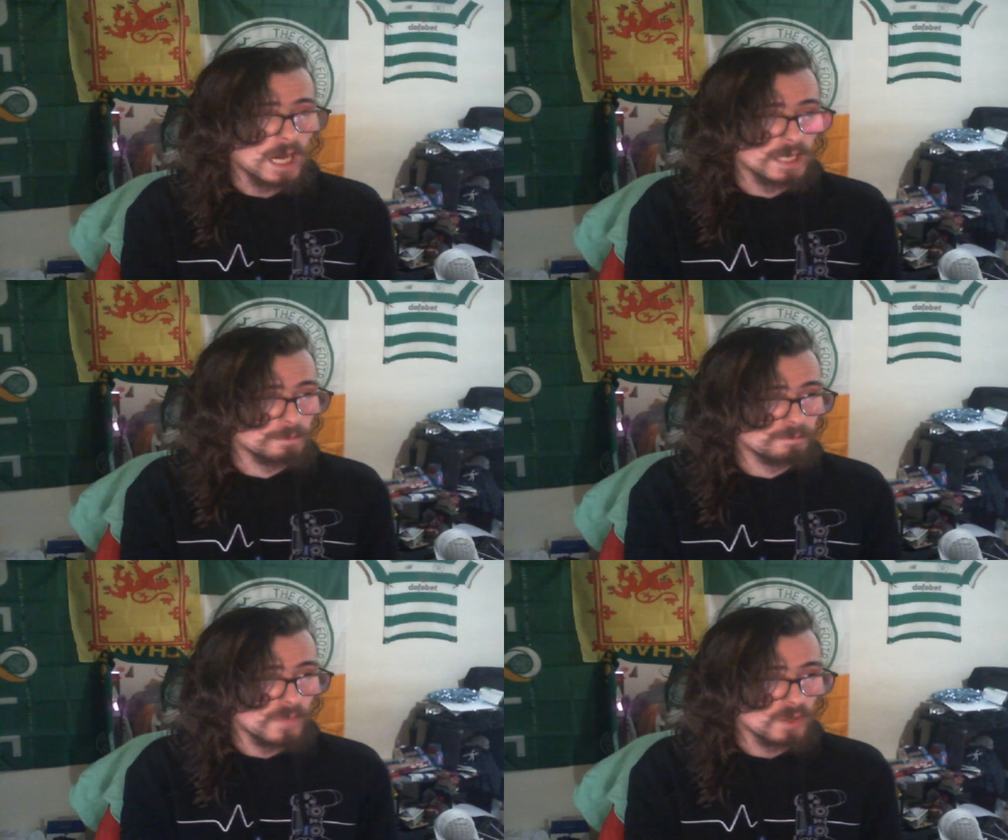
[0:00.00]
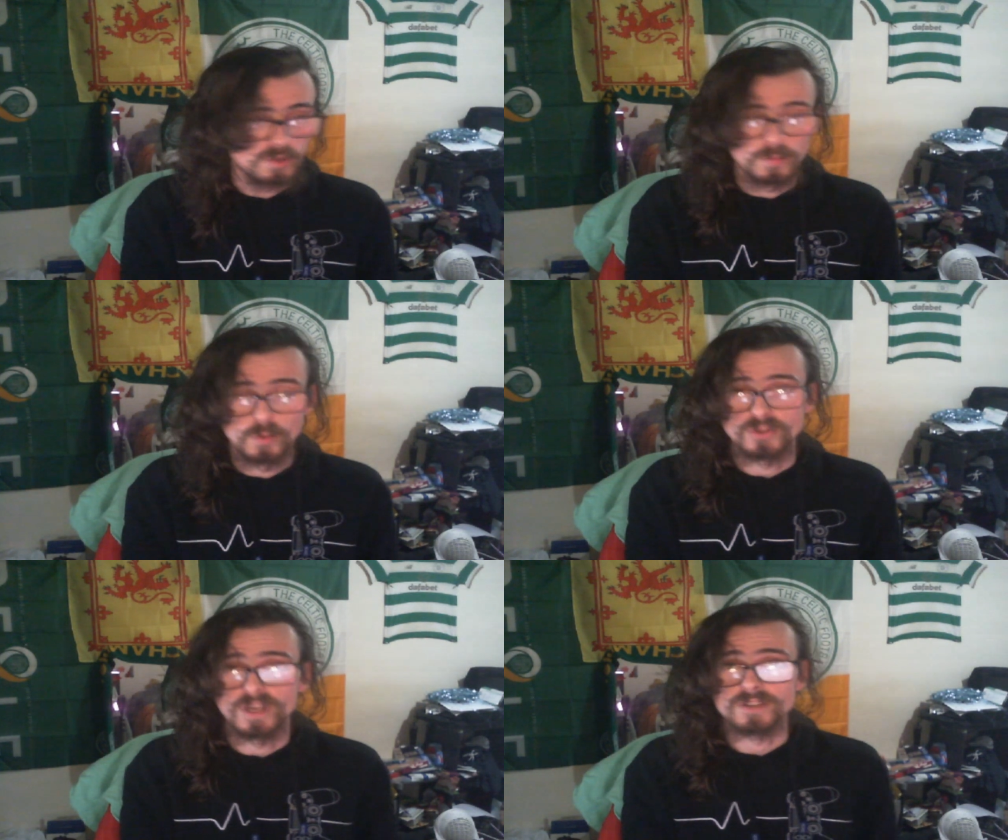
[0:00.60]
aye, I
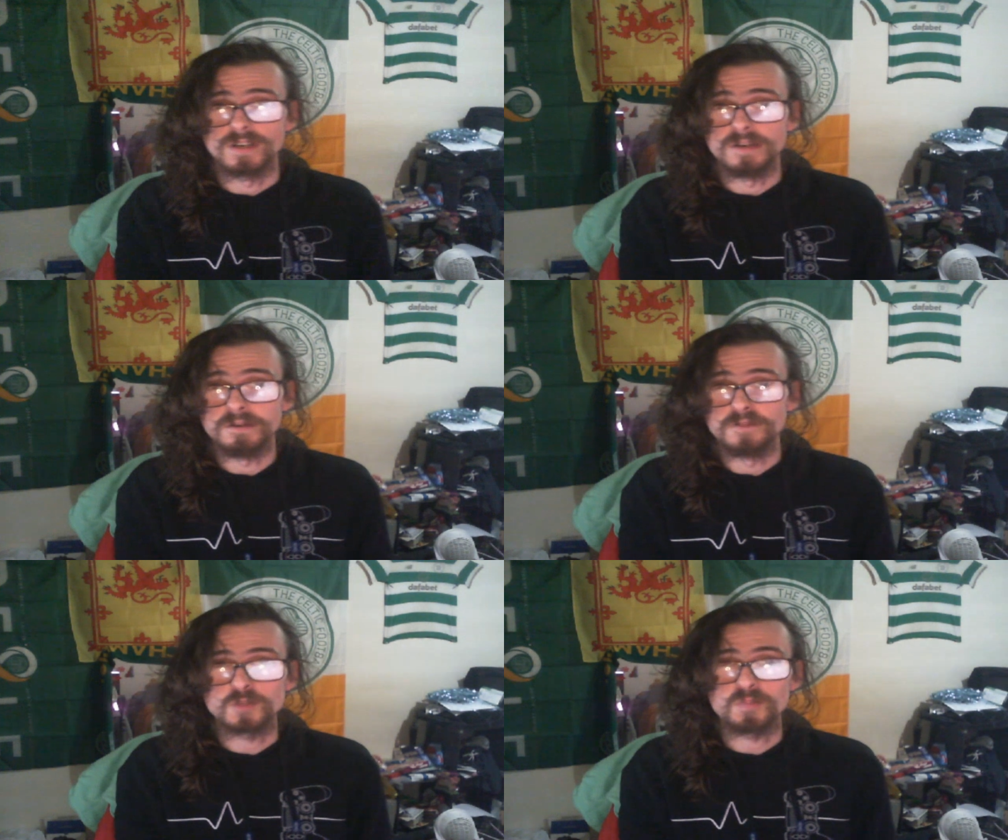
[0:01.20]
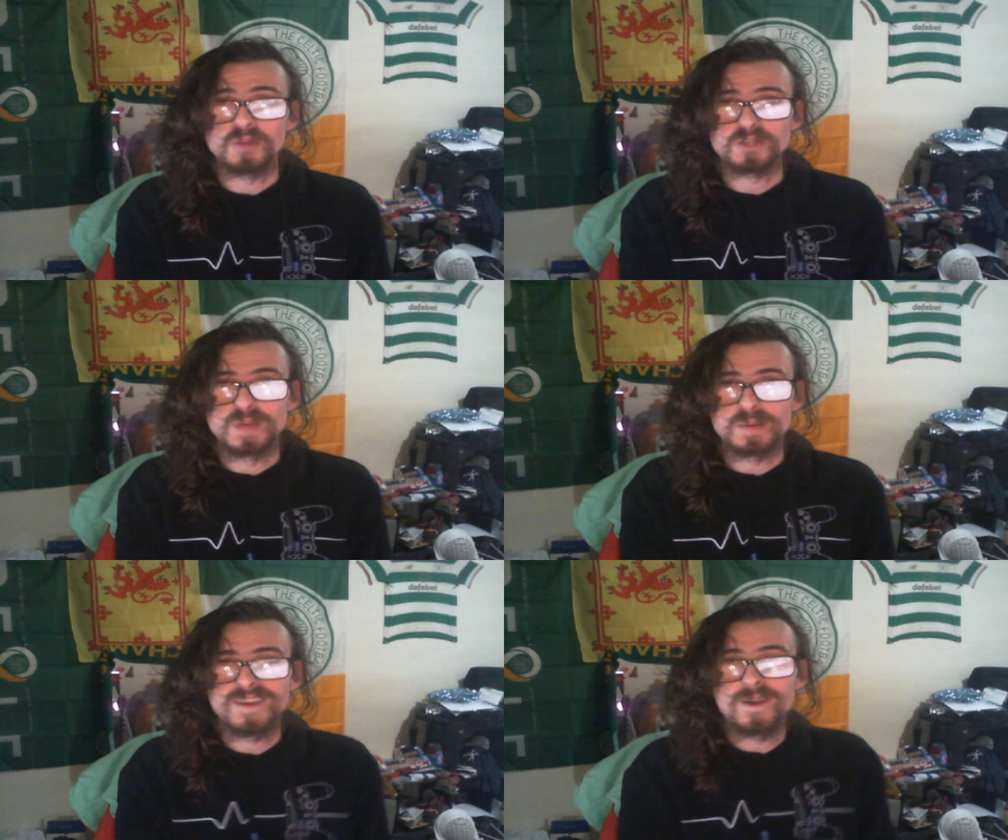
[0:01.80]
suppose that's that. First place,
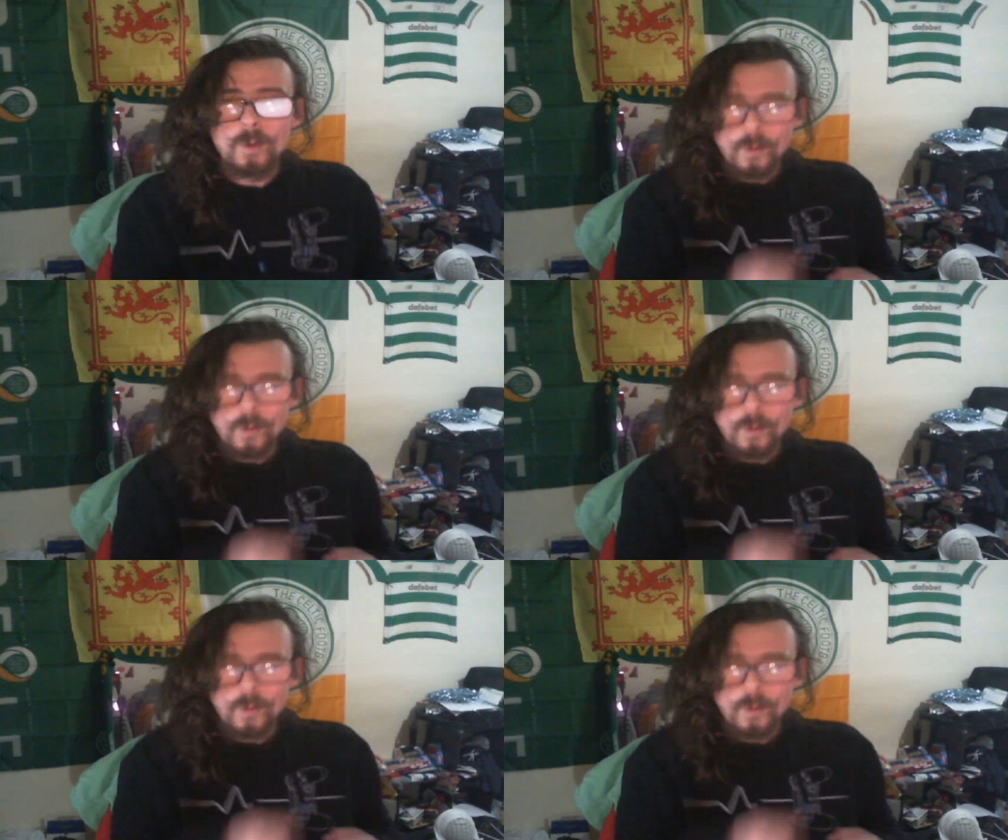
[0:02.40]
baby!